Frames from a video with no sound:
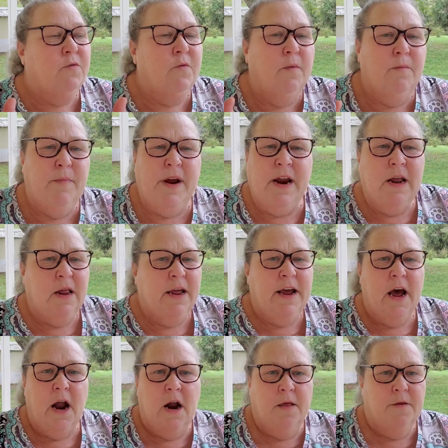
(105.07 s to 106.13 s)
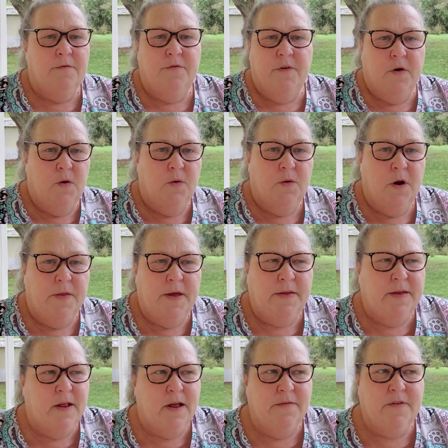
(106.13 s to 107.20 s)
immediately got on the phone. I think
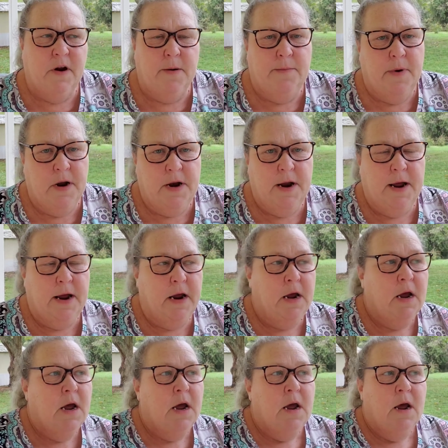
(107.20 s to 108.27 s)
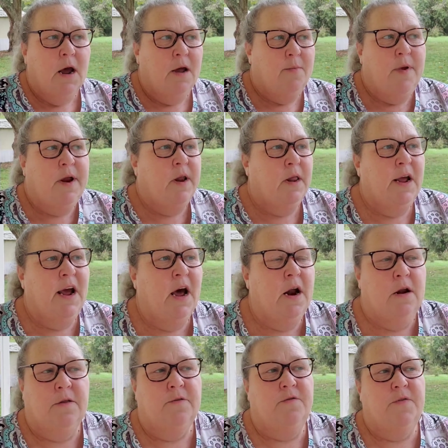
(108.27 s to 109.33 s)
they left on a Monday. I immediately got
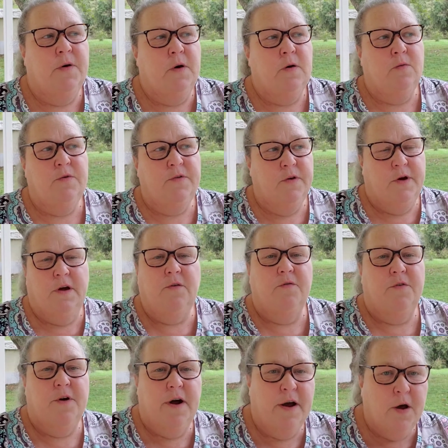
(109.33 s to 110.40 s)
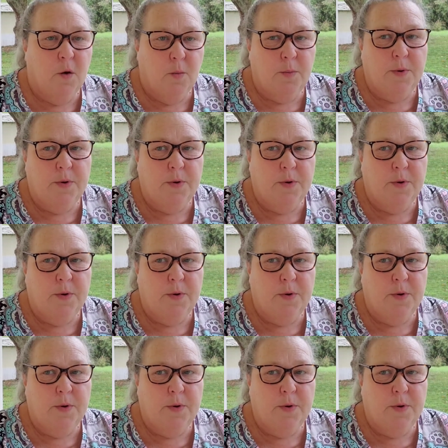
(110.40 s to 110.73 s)
on the phone, was looking for help.